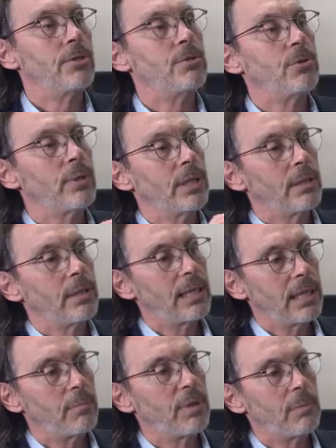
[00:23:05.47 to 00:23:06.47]
you do it a
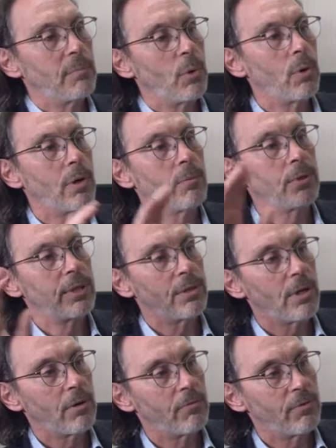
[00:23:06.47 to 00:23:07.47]
little bit more when you
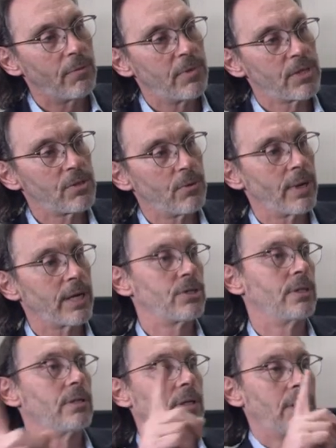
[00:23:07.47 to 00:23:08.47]
go from this
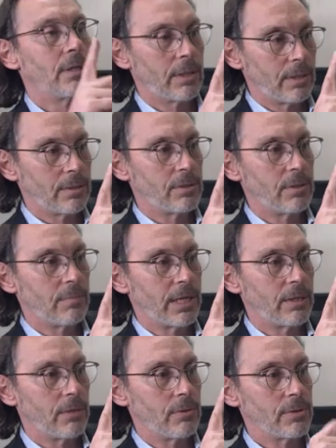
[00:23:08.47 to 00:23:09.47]
direction to
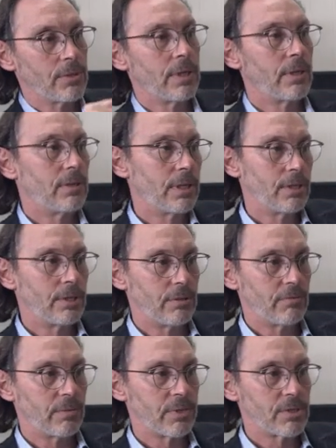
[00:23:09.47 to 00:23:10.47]
my nose than you
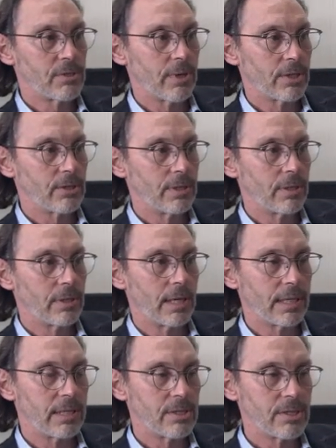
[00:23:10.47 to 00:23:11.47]
do from this direction.
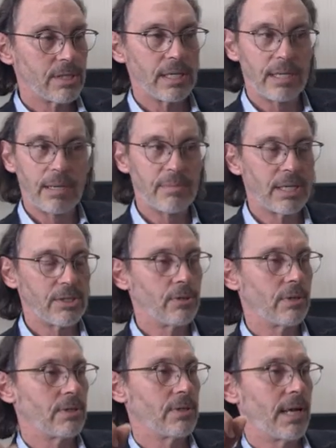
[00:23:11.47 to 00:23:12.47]
I can see it. I'm not
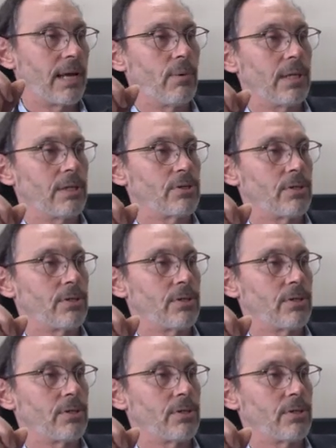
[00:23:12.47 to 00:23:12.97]
sure how well it'll